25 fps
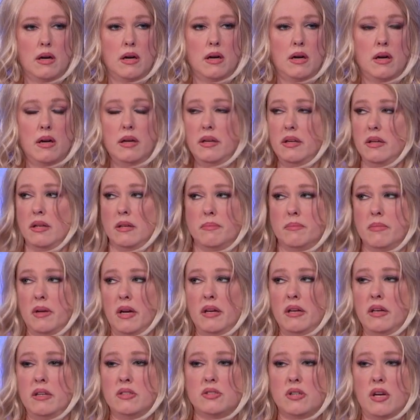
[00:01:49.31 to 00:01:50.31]
I at
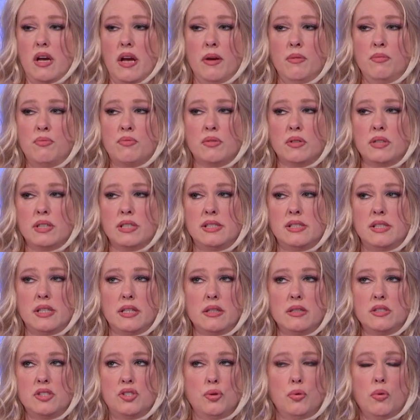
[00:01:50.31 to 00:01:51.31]
my age, I really
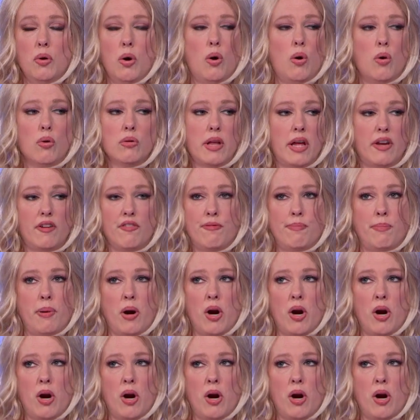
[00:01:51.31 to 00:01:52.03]
didn't do a whole lot of